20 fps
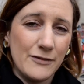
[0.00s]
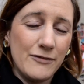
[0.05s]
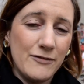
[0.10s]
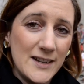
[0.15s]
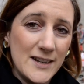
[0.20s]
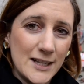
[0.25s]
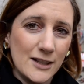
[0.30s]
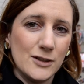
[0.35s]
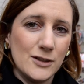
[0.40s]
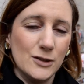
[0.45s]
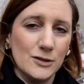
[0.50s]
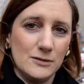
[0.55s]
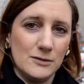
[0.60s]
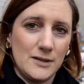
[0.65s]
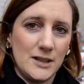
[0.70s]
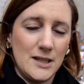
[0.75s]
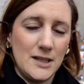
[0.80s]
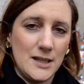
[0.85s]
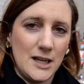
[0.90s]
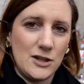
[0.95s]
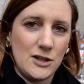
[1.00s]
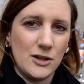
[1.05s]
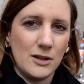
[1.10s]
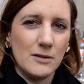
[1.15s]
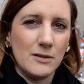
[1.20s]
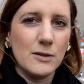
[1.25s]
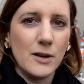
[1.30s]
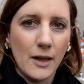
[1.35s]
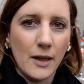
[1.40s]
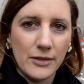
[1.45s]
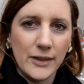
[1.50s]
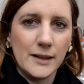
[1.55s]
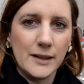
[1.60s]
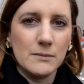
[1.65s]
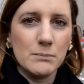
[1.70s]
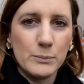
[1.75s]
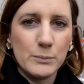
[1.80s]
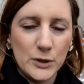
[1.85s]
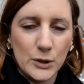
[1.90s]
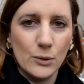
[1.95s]
physical condition, nothing
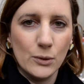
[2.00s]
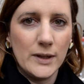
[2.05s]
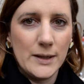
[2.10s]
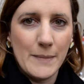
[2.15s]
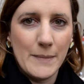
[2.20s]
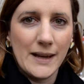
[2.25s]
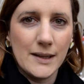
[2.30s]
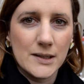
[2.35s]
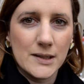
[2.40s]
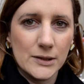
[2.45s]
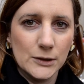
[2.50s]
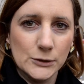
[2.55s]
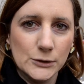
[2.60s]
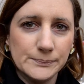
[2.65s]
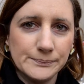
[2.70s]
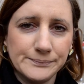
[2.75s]
purely mental.